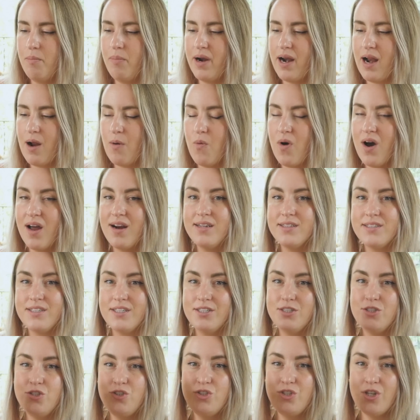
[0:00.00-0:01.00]
but I want it
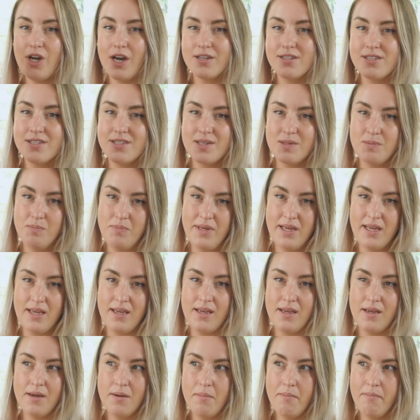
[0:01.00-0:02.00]
to just
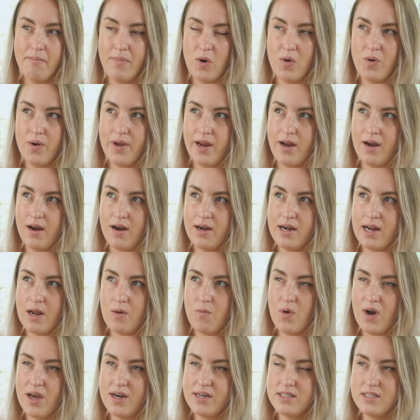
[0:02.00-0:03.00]
be mohair, and I
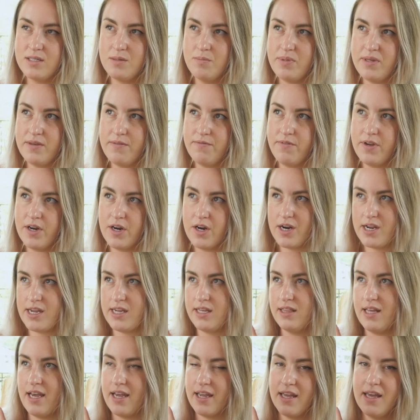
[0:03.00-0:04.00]
want it to be
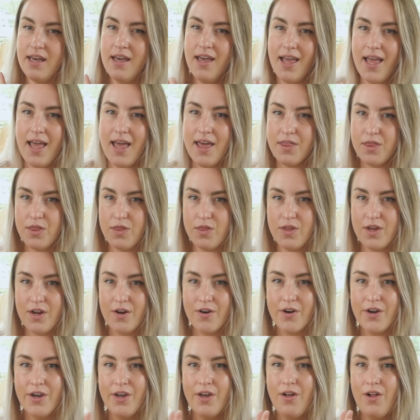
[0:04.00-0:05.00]
very like
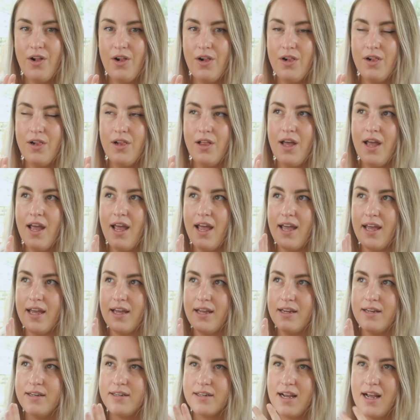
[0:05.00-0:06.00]
ethereal
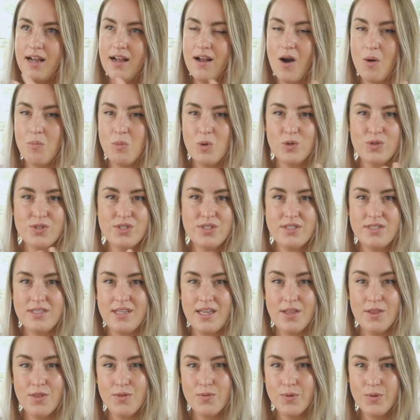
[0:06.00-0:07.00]
and almost
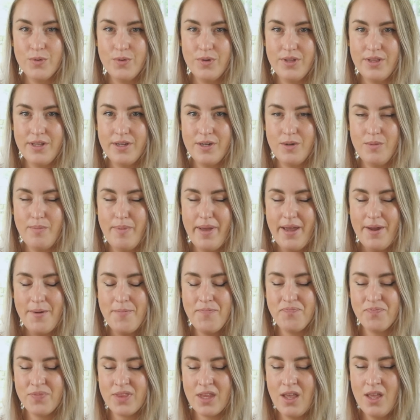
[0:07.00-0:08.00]
see-through a little
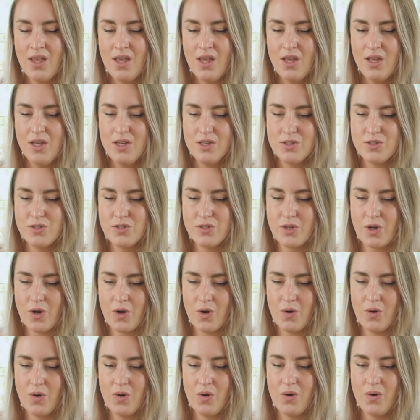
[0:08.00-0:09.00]
bit.
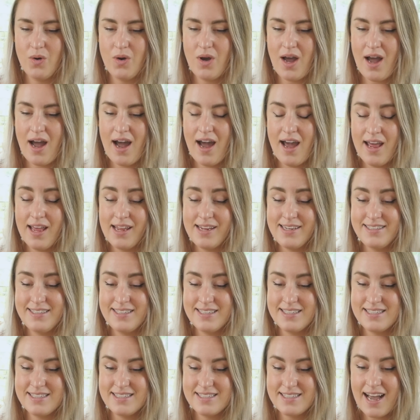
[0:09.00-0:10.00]
So I
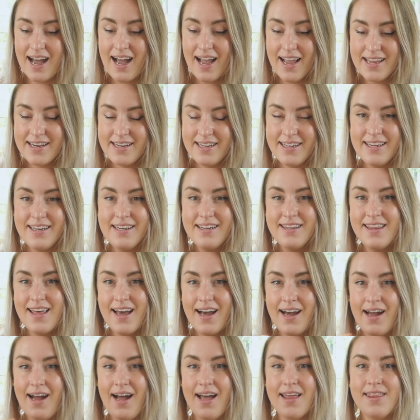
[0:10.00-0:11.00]
decided
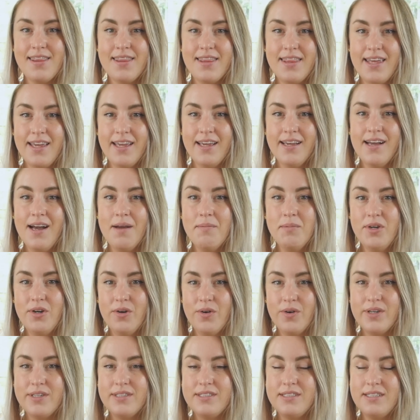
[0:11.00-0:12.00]
that I think I'm
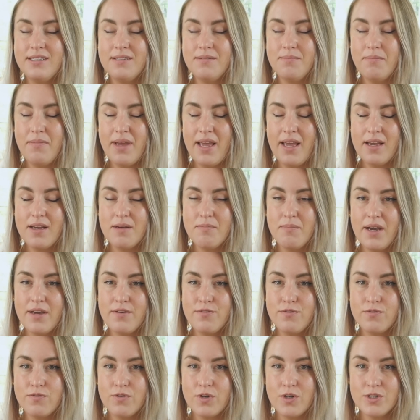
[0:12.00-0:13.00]
going to make my
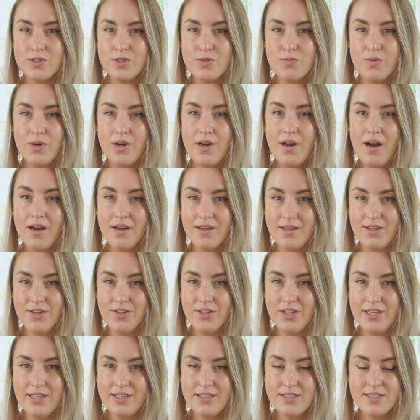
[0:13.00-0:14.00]
first
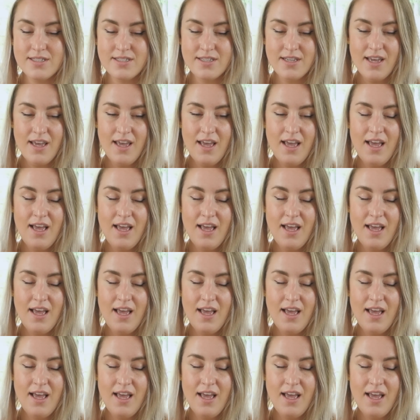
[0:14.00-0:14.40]
ranunculus.